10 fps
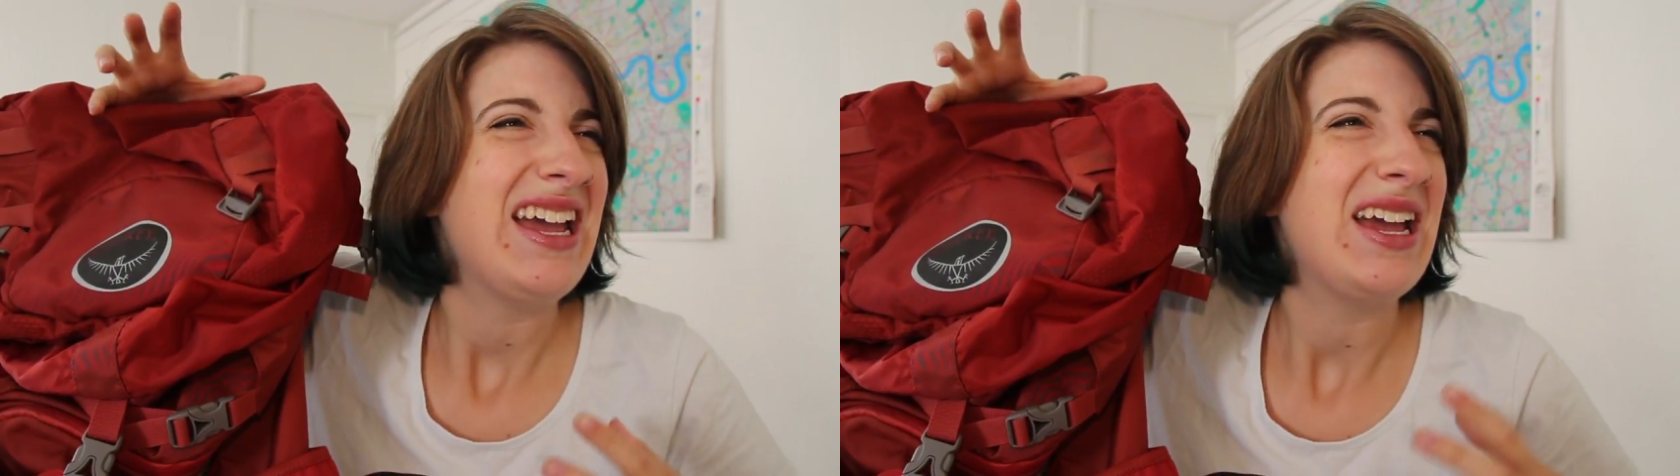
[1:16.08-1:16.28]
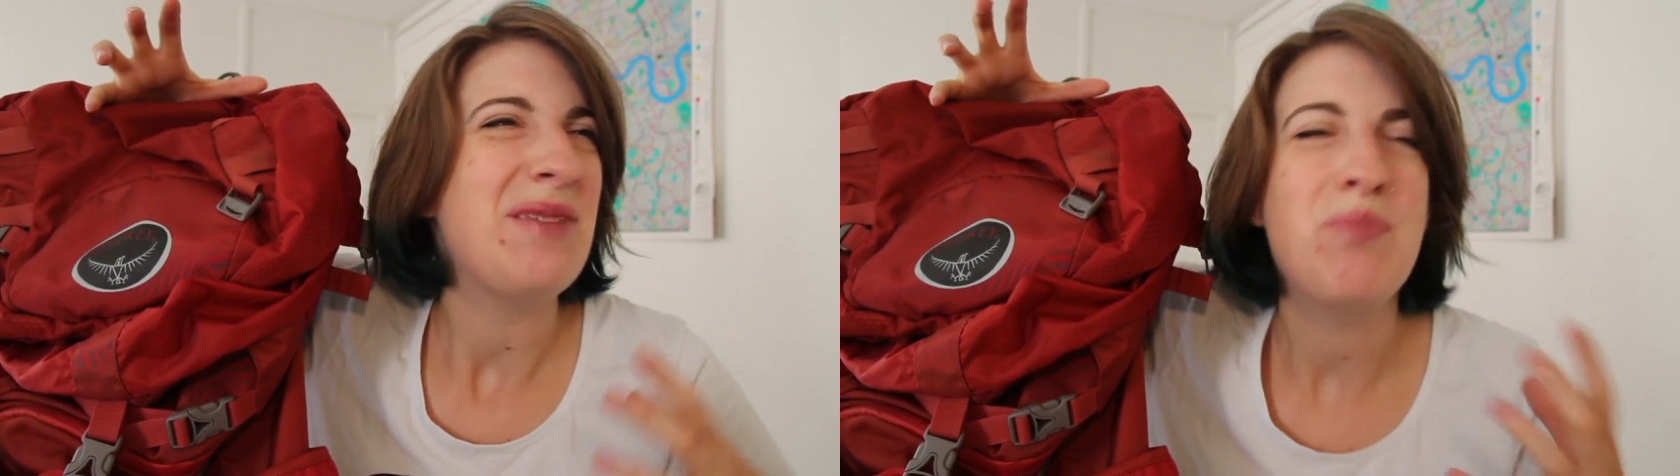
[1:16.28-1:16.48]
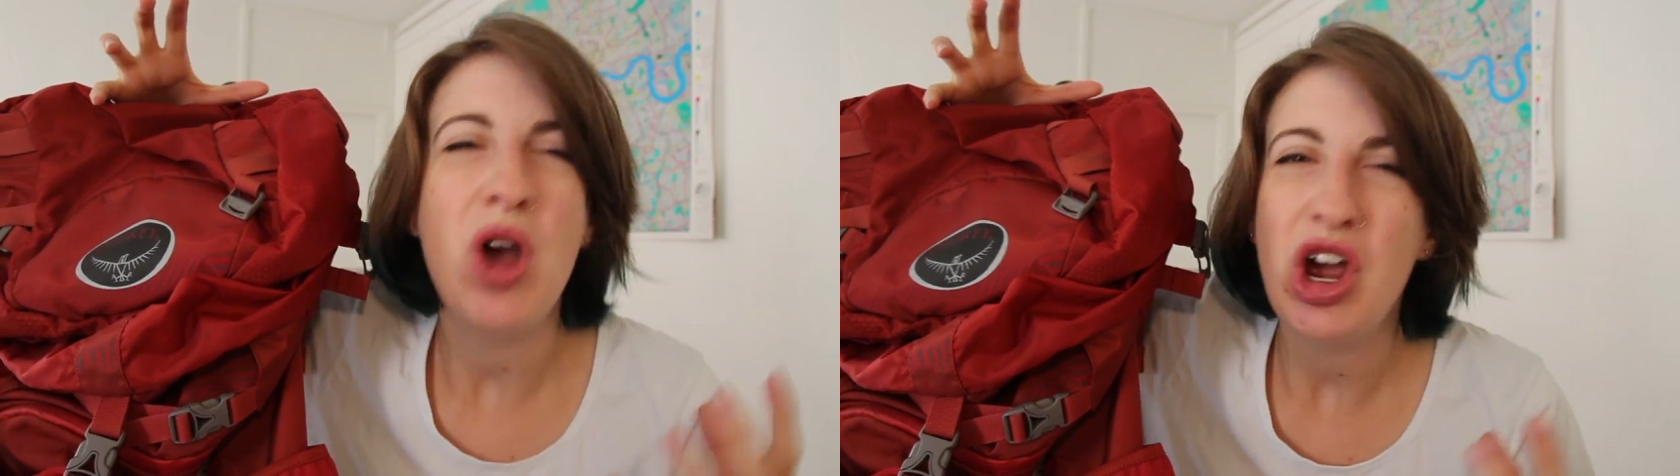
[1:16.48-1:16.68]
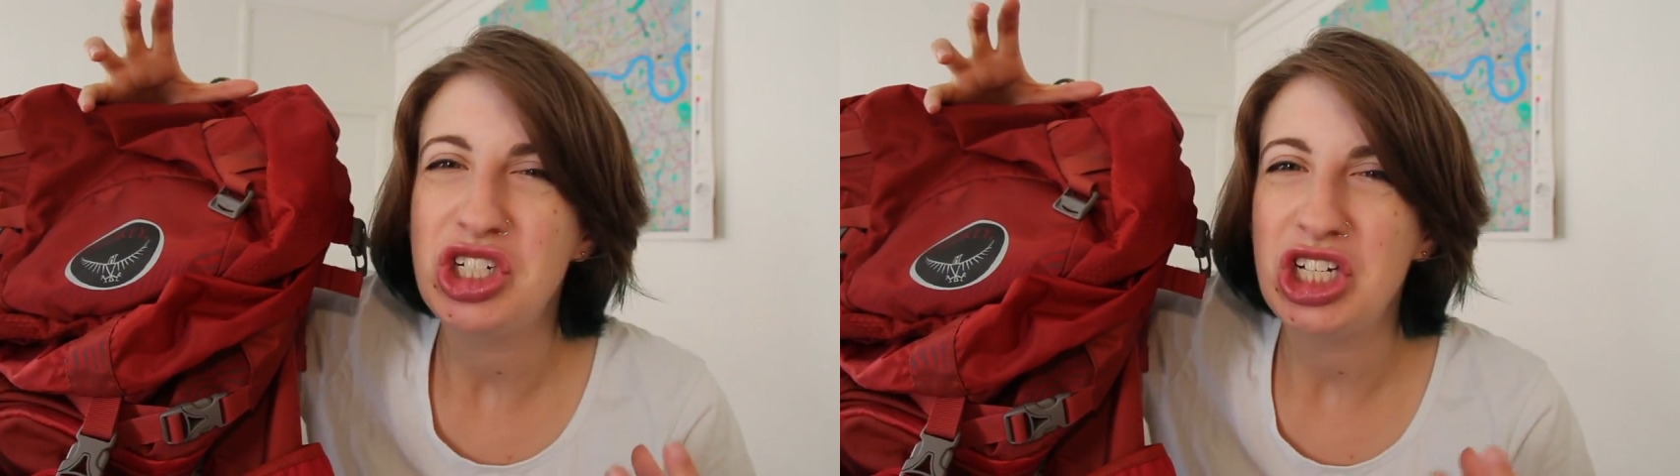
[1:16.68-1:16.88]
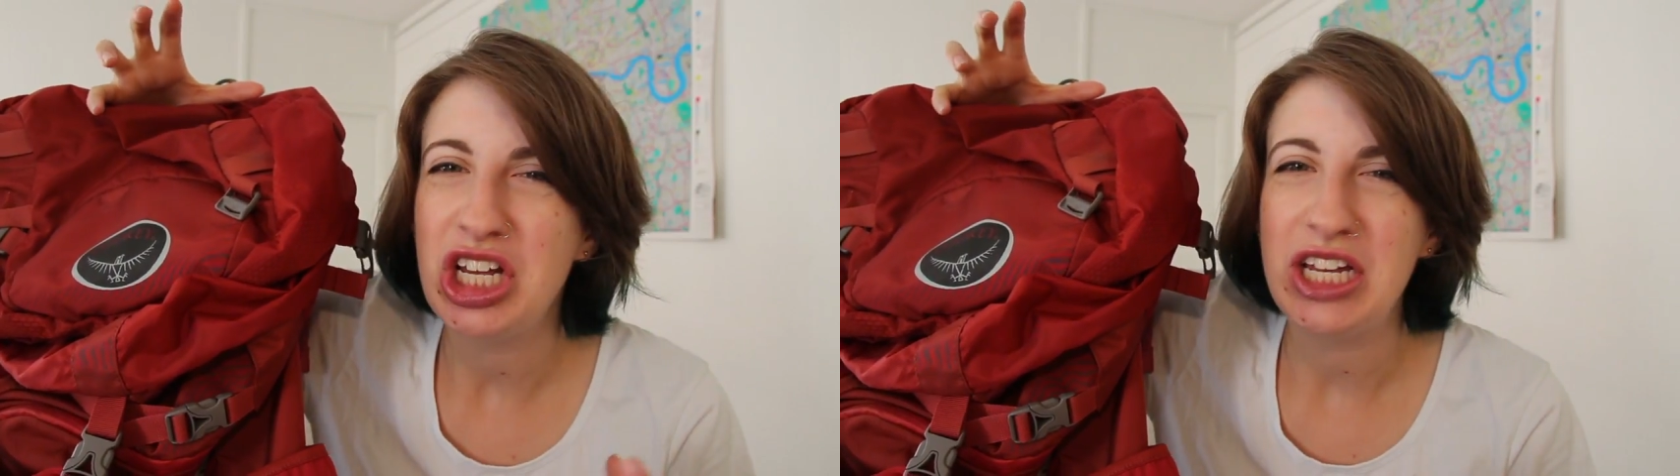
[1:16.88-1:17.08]

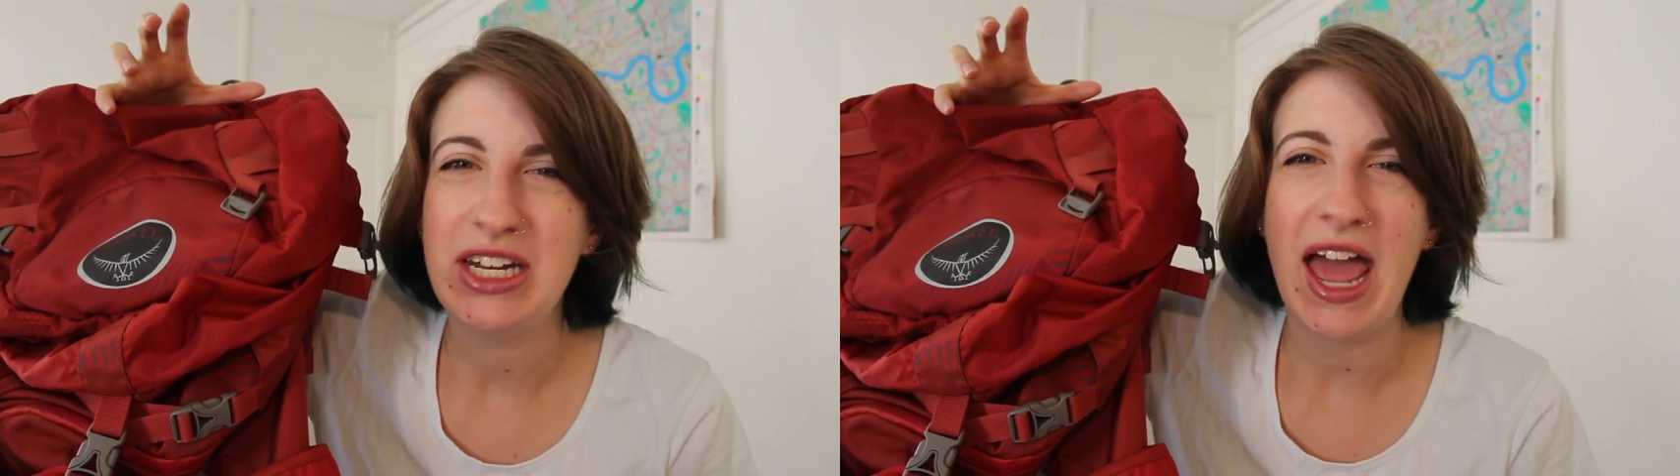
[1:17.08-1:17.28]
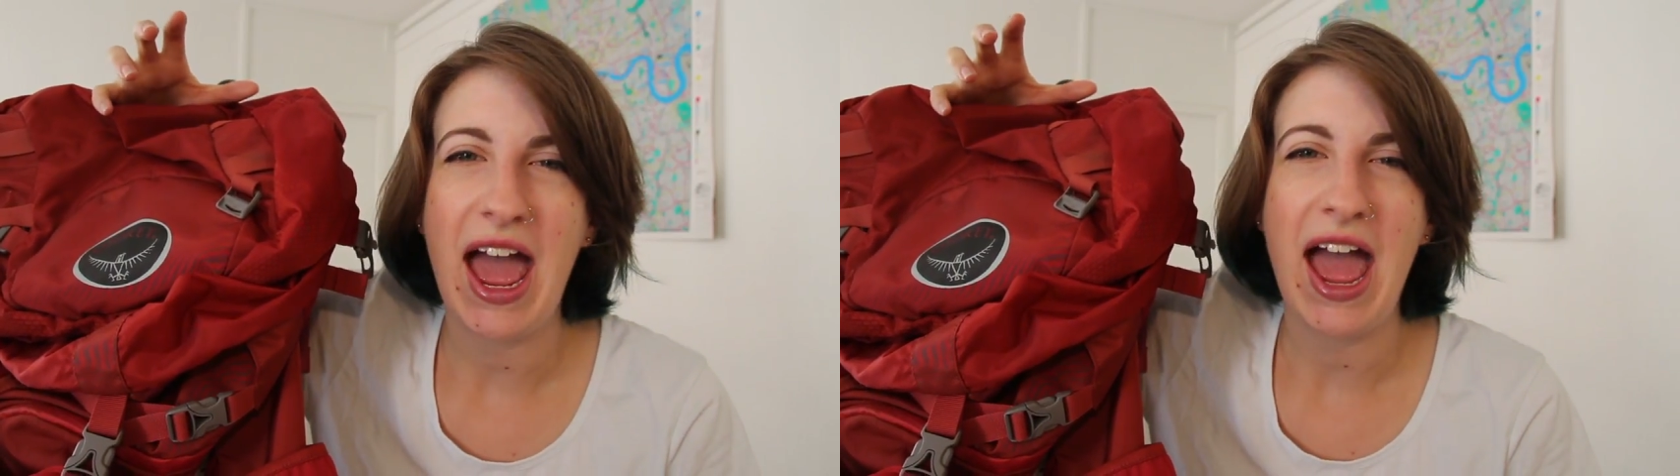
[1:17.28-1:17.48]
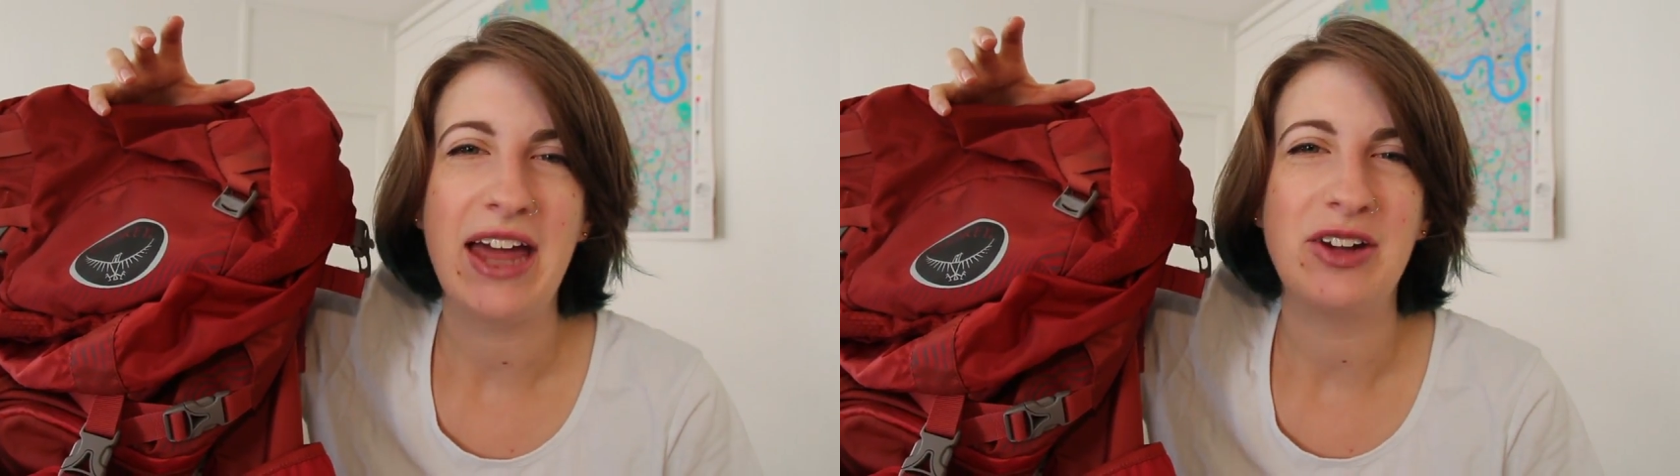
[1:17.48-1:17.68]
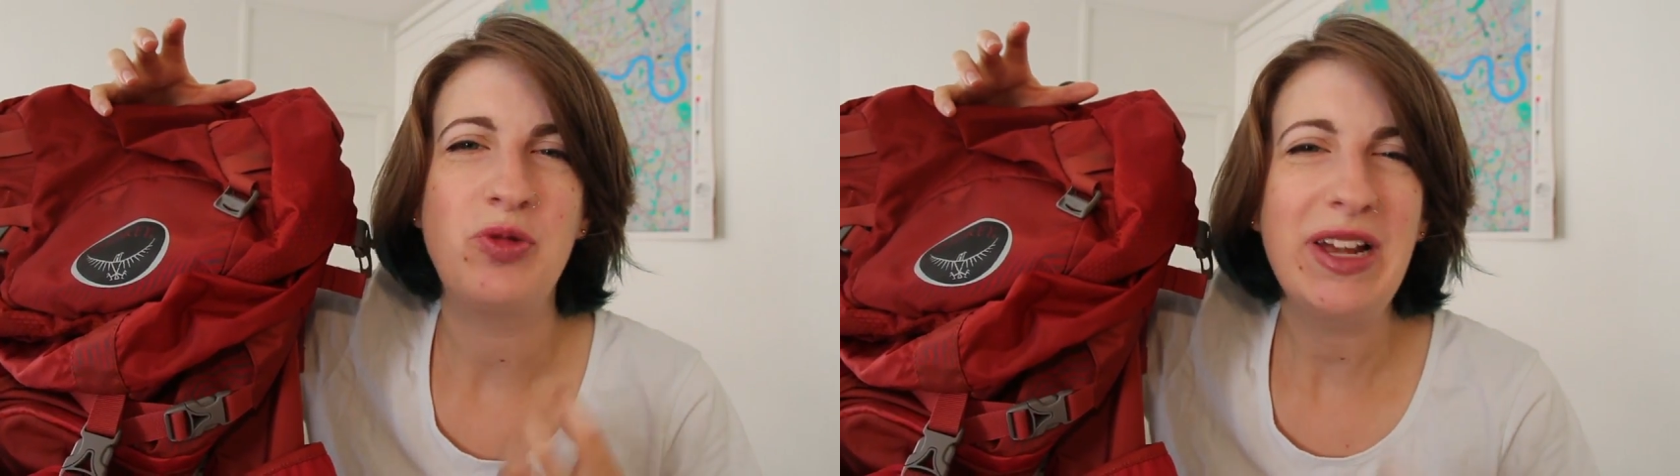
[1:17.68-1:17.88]
immersion and